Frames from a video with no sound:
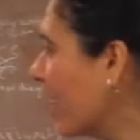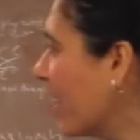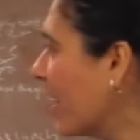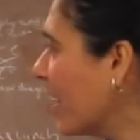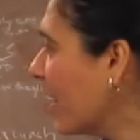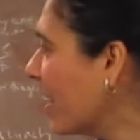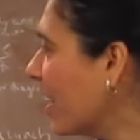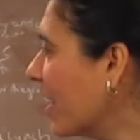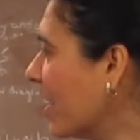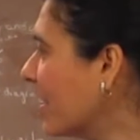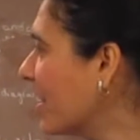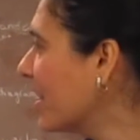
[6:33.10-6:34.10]
safety
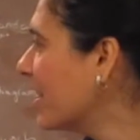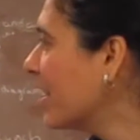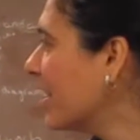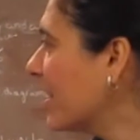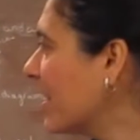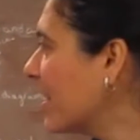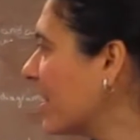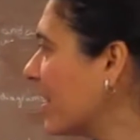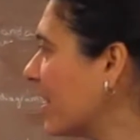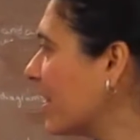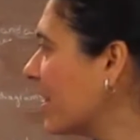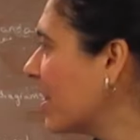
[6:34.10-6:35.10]
hands thing, you can
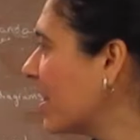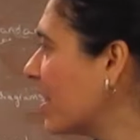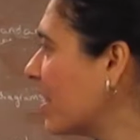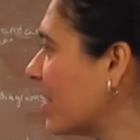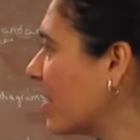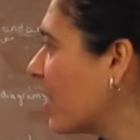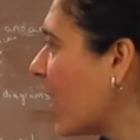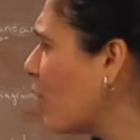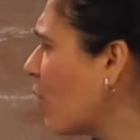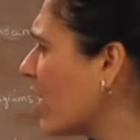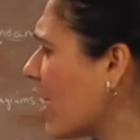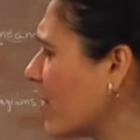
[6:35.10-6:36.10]
check with Miss Trish. And
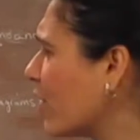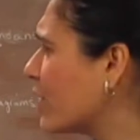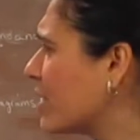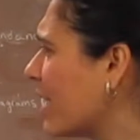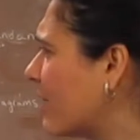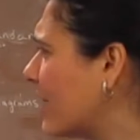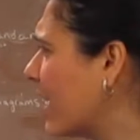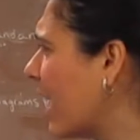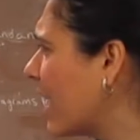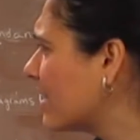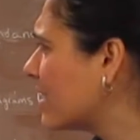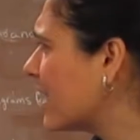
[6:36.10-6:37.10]
what are those safety
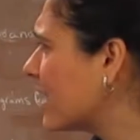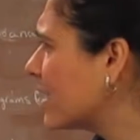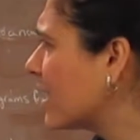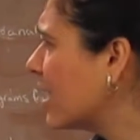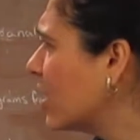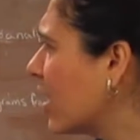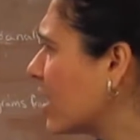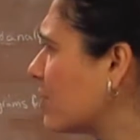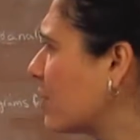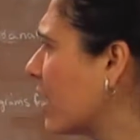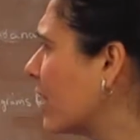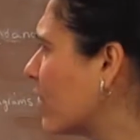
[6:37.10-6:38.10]
hands things? Can you
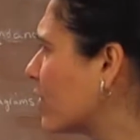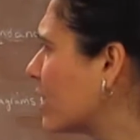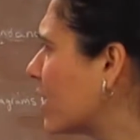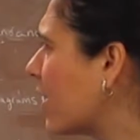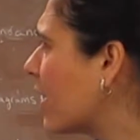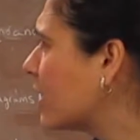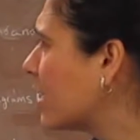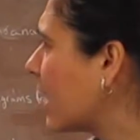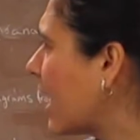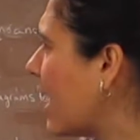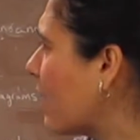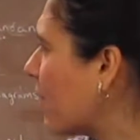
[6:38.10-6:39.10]
explain those to, to the
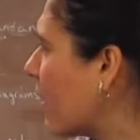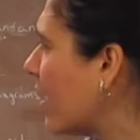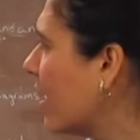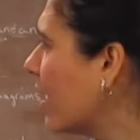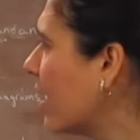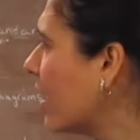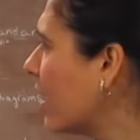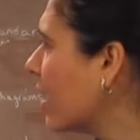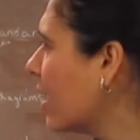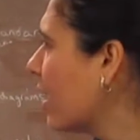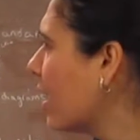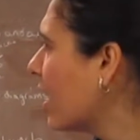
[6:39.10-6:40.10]
camera? You don't
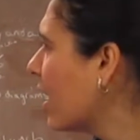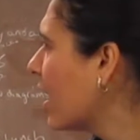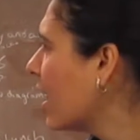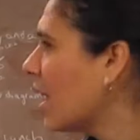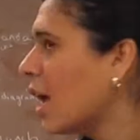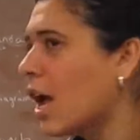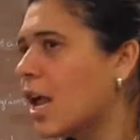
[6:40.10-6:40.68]
know about that?